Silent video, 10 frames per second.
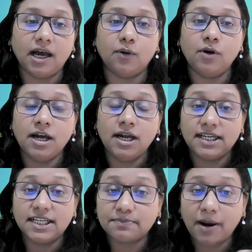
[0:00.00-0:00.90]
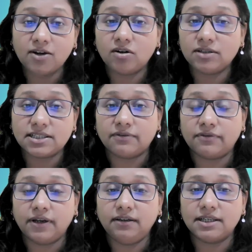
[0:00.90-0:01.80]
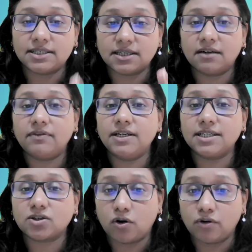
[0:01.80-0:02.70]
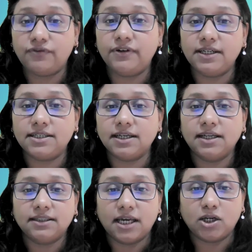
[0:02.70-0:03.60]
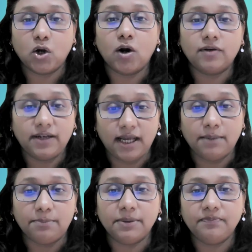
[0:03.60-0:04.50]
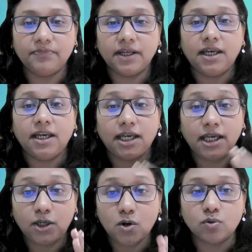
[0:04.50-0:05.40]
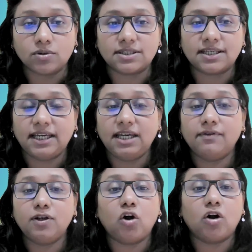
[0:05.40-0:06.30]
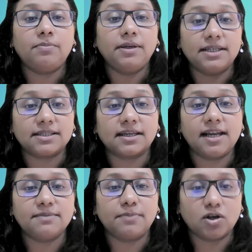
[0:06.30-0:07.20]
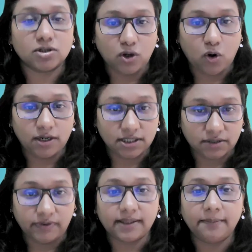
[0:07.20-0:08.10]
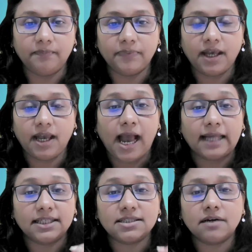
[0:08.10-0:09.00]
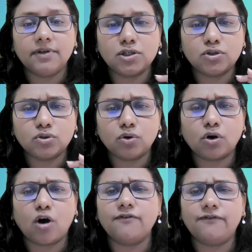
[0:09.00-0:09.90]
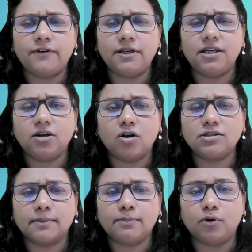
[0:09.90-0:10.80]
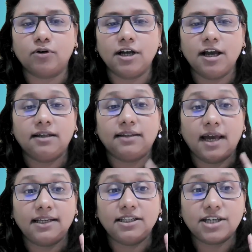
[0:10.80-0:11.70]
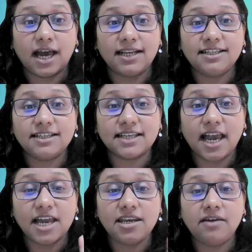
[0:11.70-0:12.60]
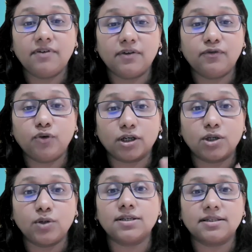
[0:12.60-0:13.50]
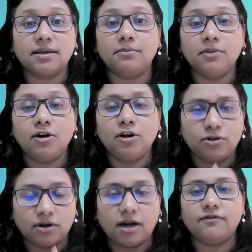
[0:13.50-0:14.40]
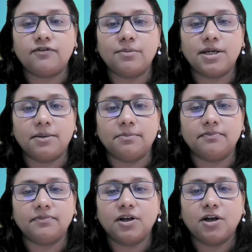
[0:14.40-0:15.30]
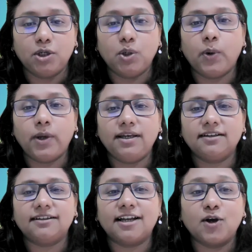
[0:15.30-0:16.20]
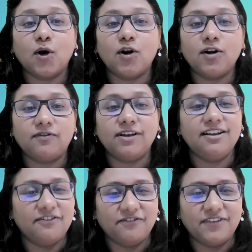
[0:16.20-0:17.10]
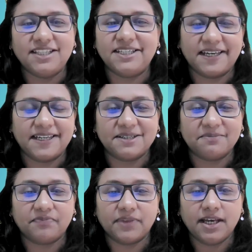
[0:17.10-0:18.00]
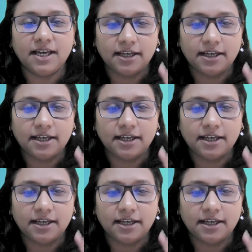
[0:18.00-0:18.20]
Now, despite all the suffering, the servant is confident that God will help him. He knows he will not be disgraced because God is with him. And the servant is so confident in God's support that he challenges anyone who accuses him to confront him, knowing that God will vindicate him.